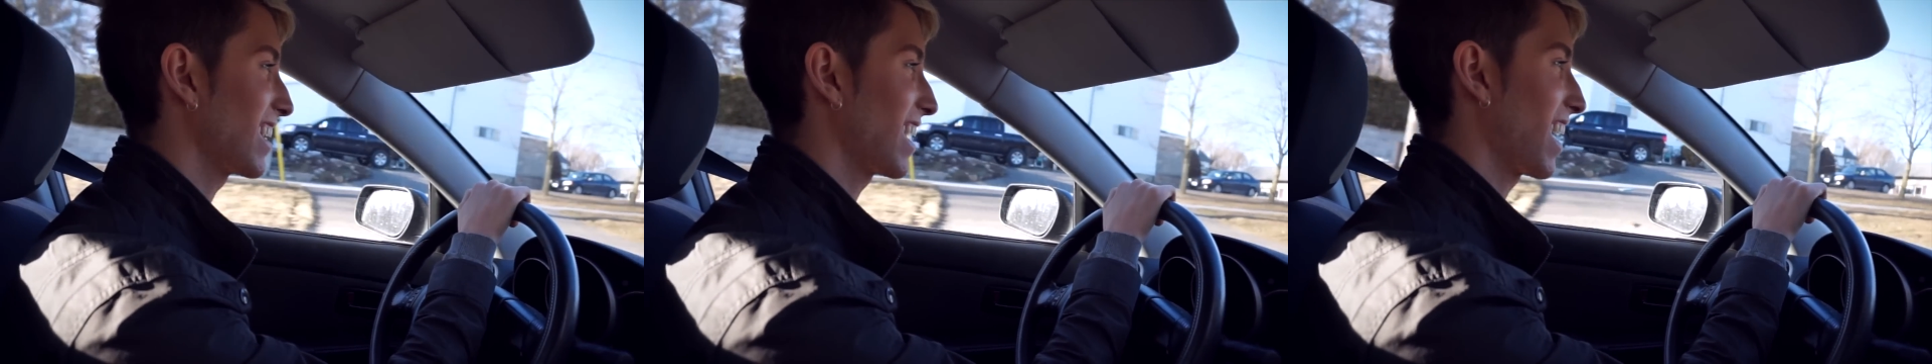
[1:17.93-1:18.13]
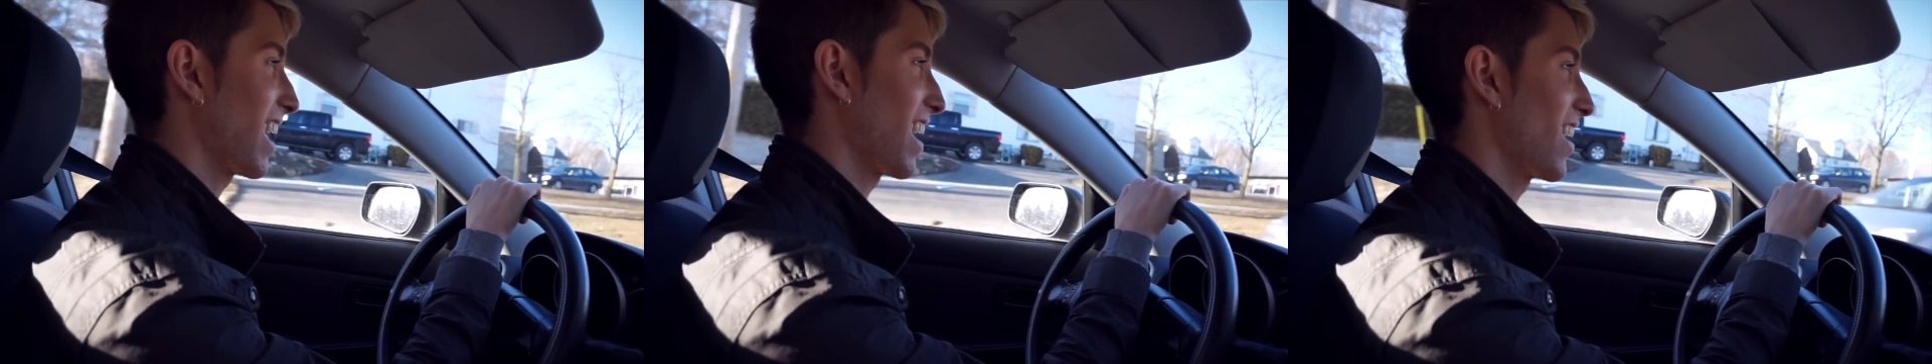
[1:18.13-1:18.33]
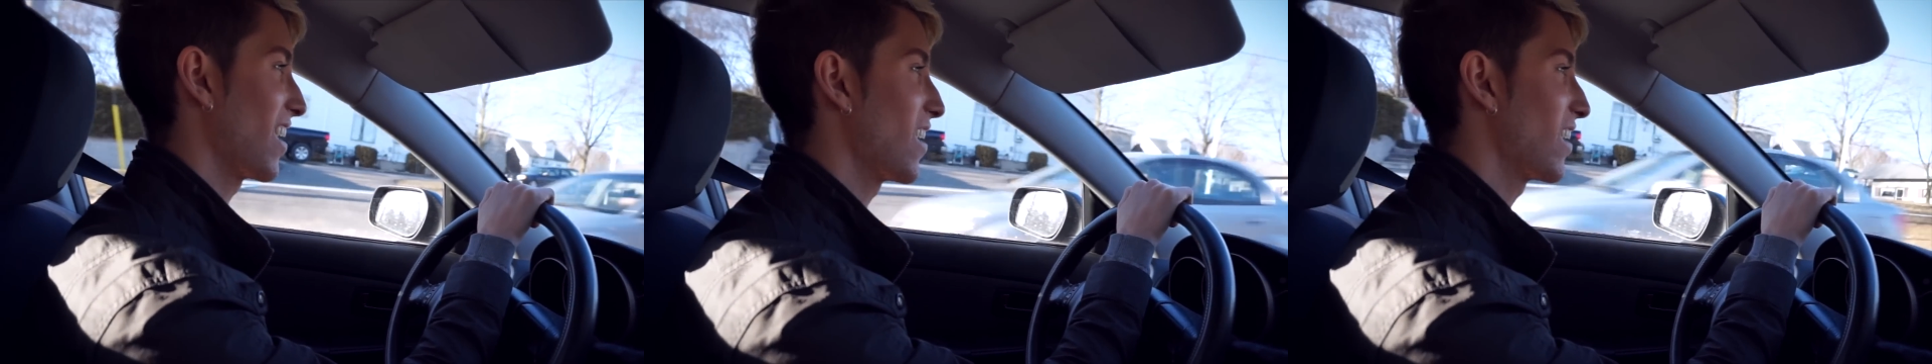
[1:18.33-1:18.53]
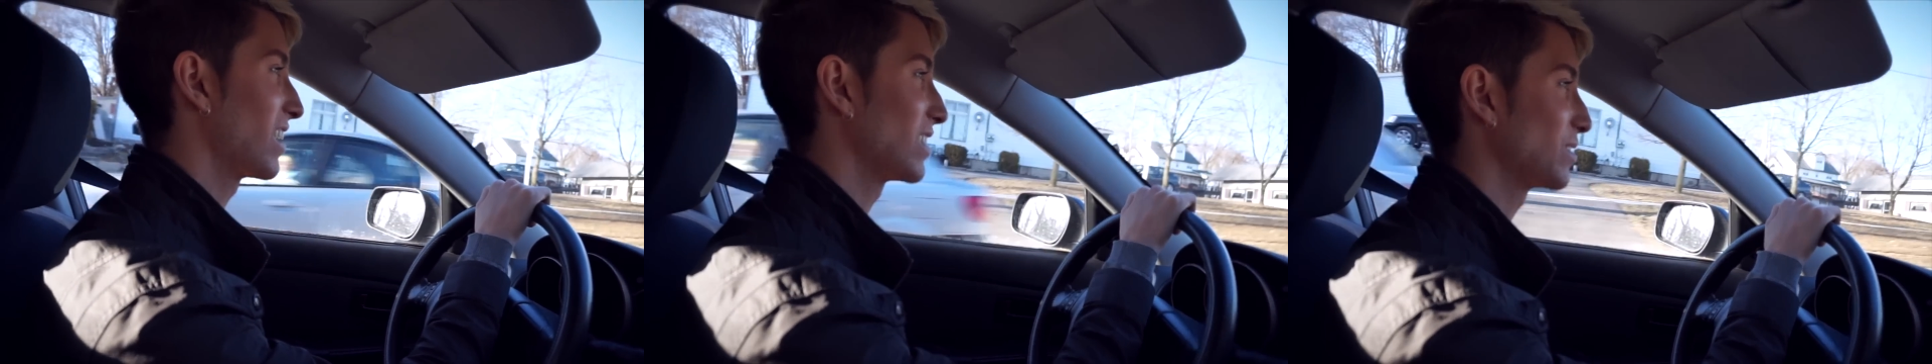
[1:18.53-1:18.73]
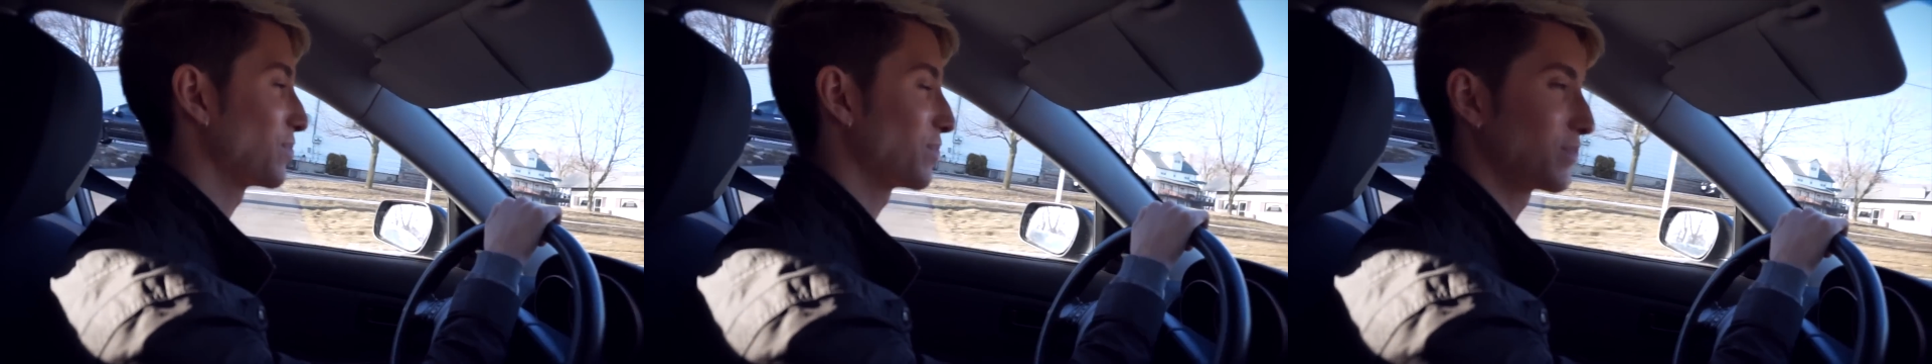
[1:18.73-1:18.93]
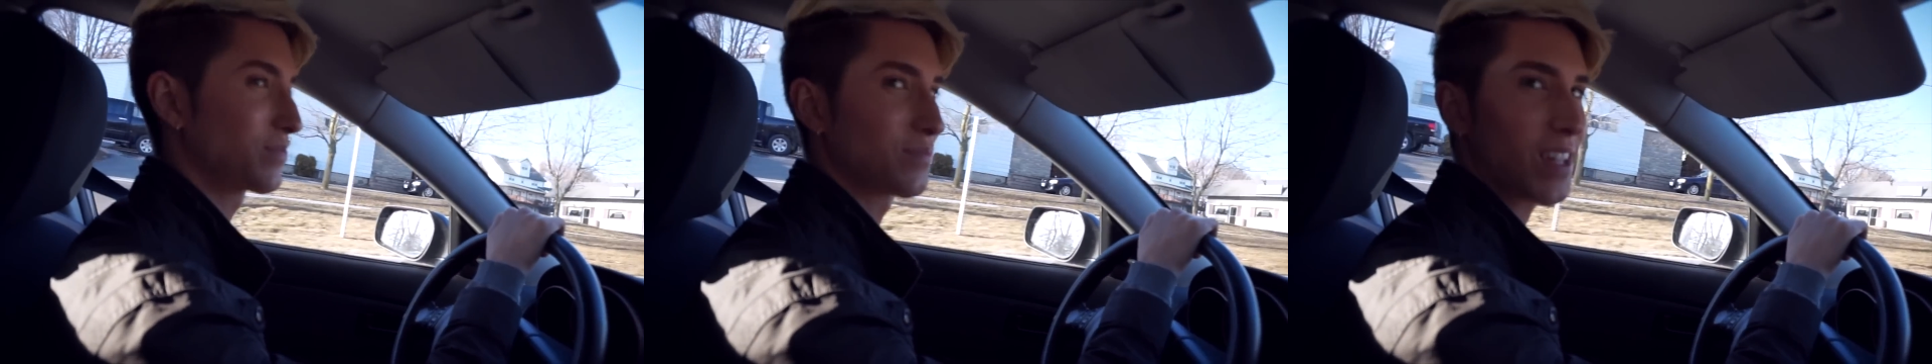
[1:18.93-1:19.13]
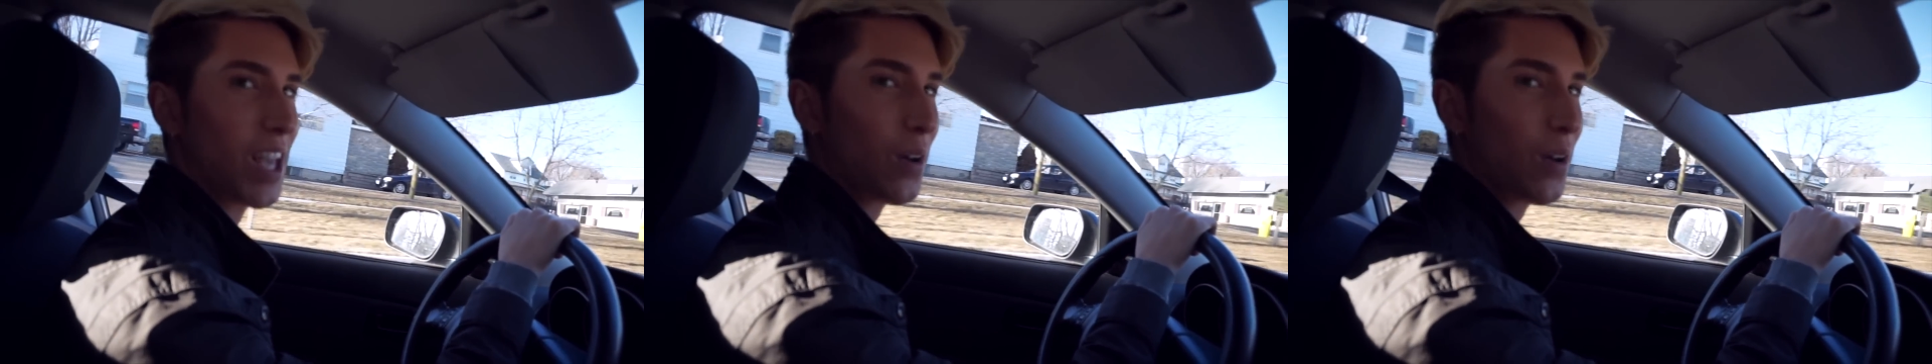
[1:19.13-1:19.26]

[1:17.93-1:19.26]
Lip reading: And now I just want wine.